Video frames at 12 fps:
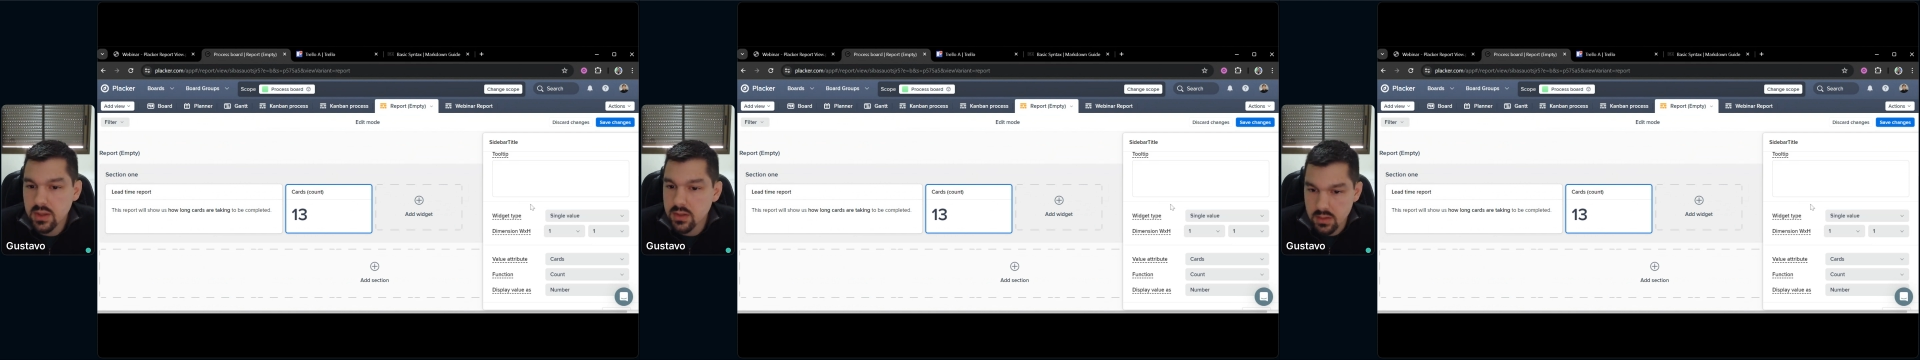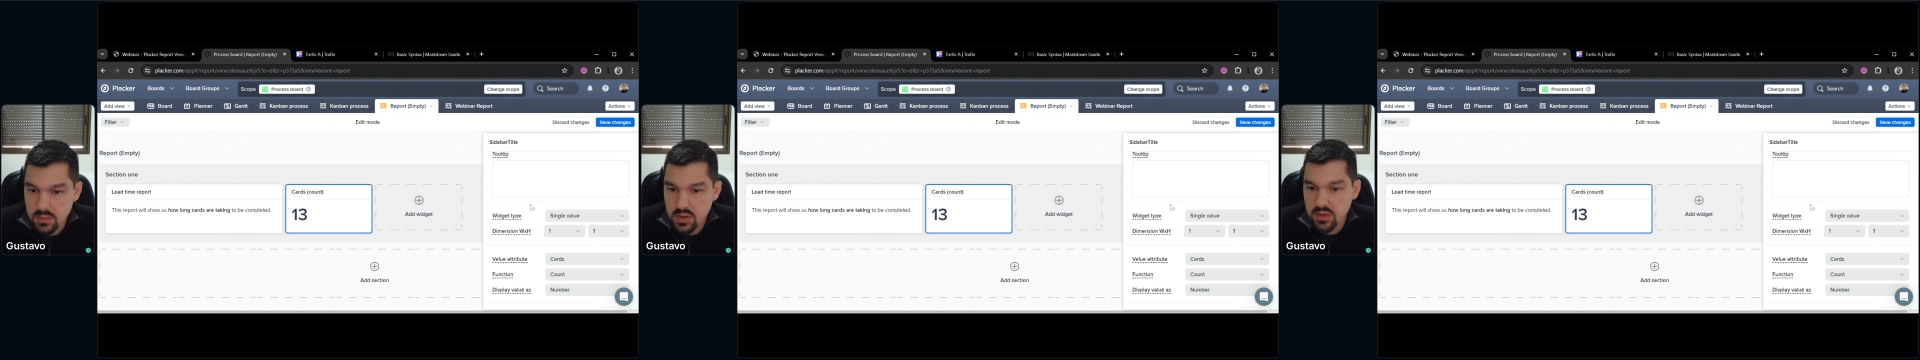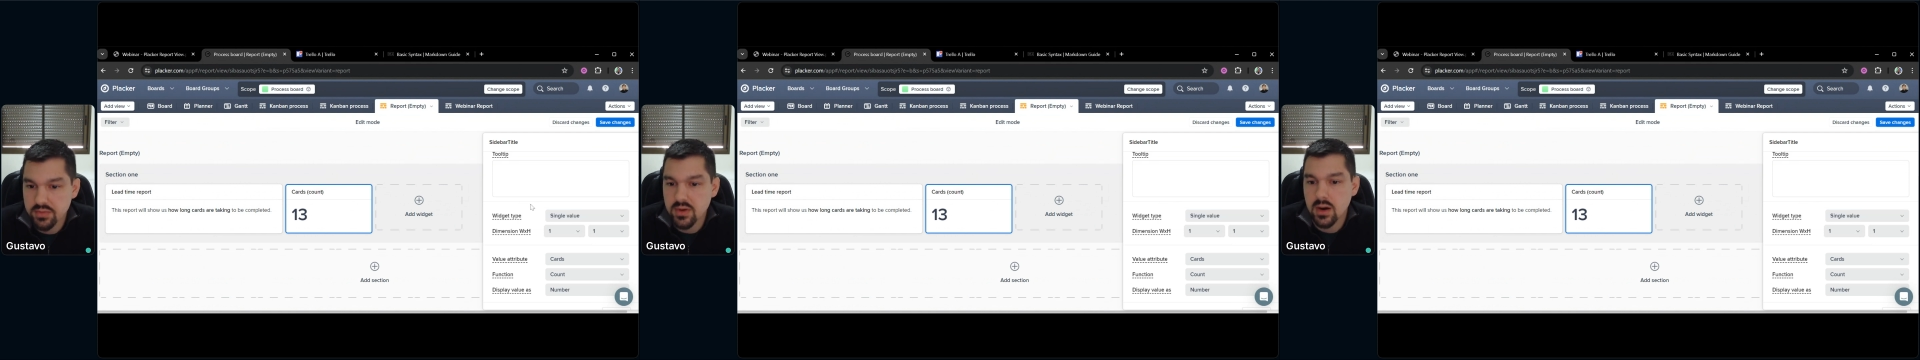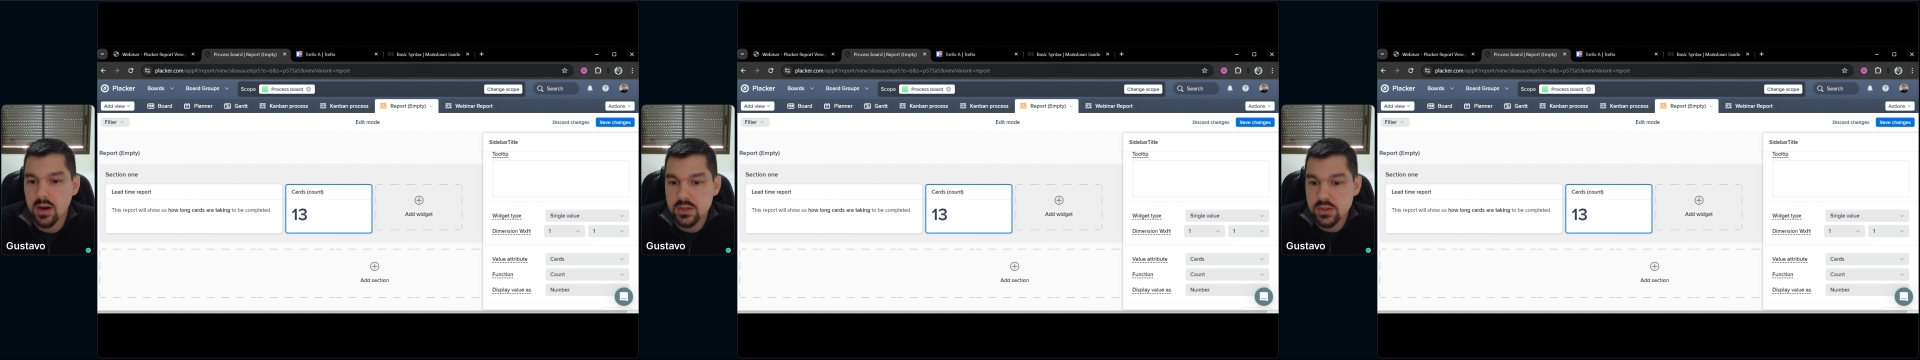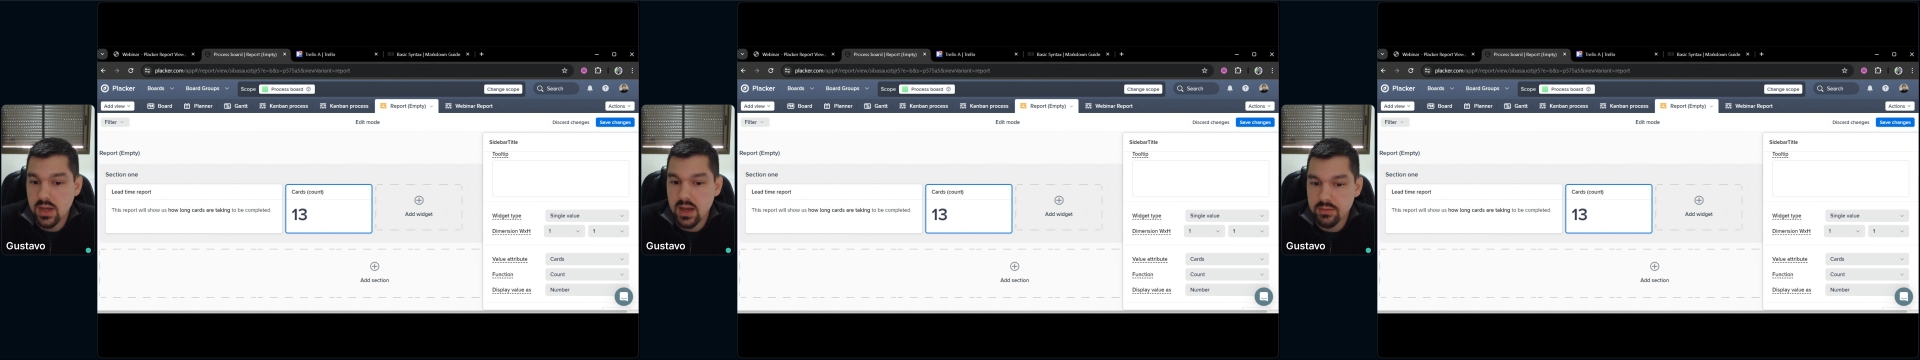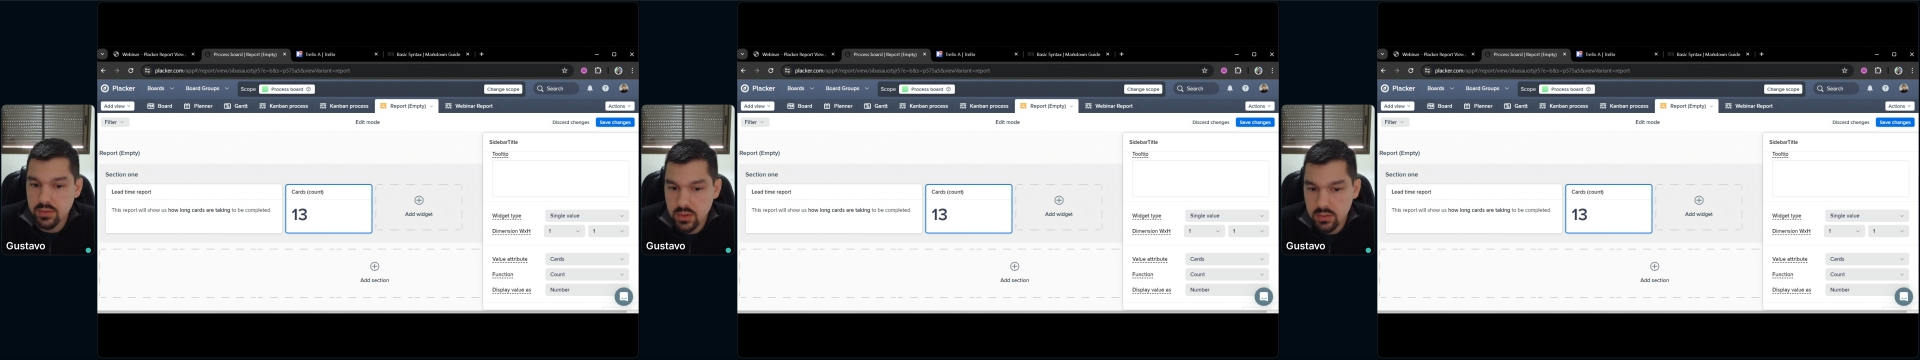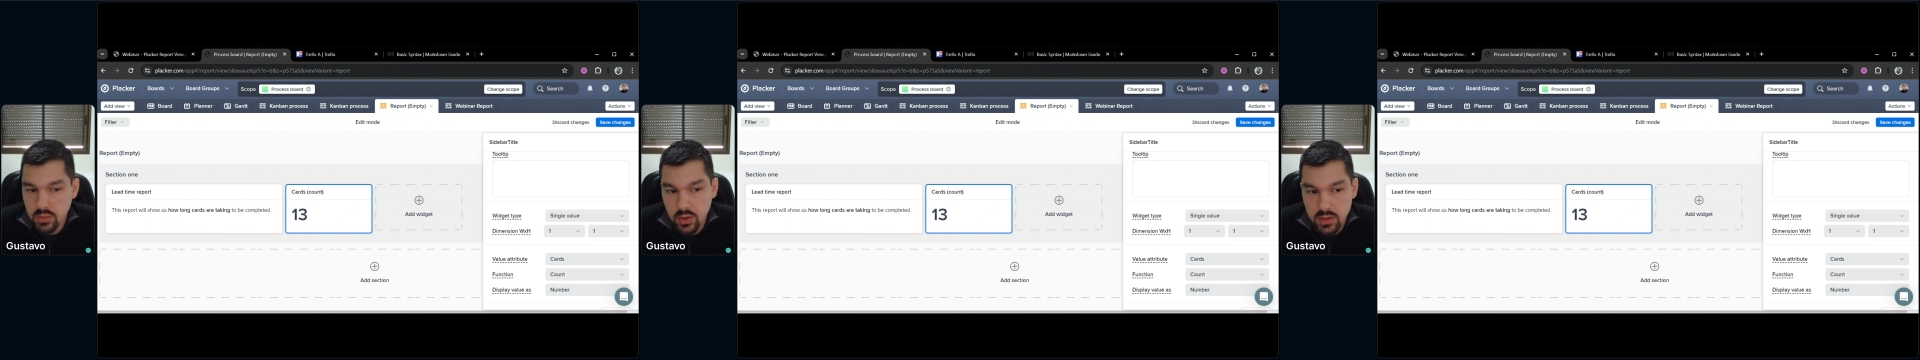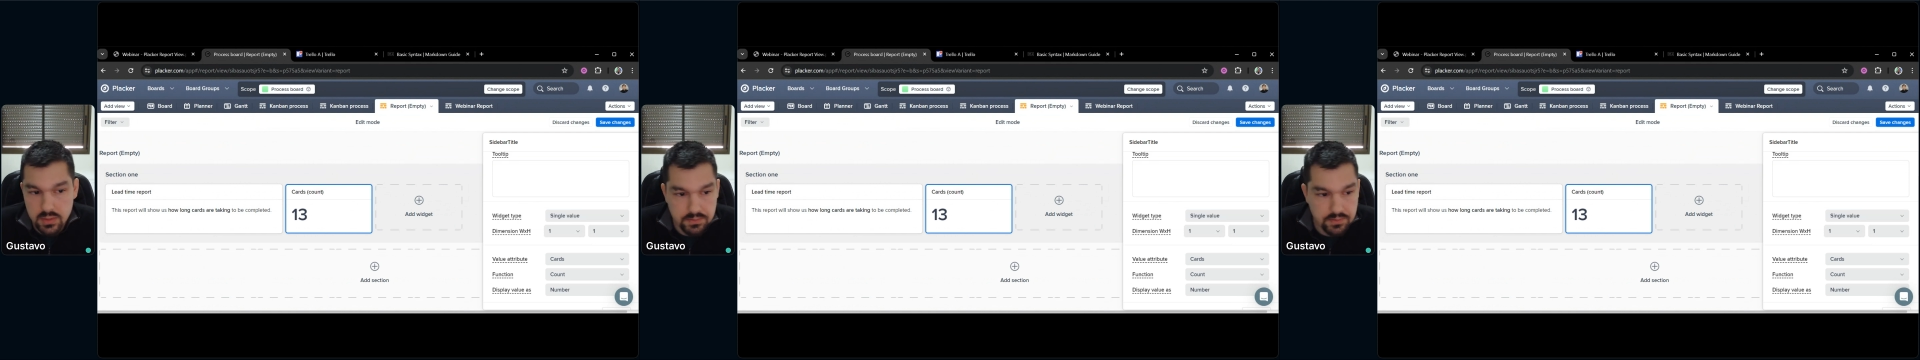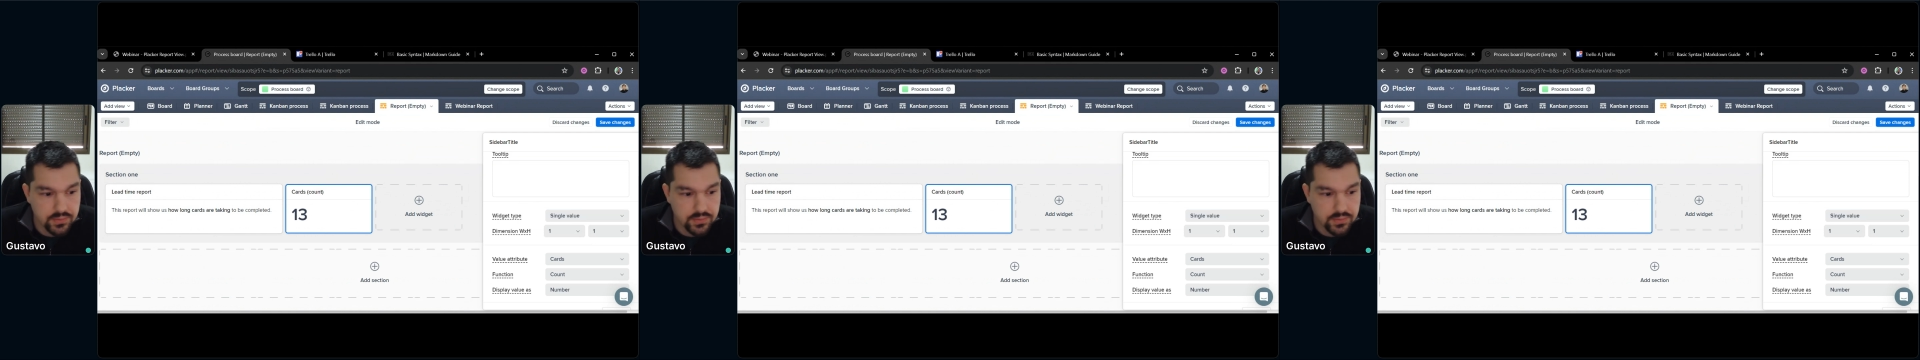the number of cards you have on your board.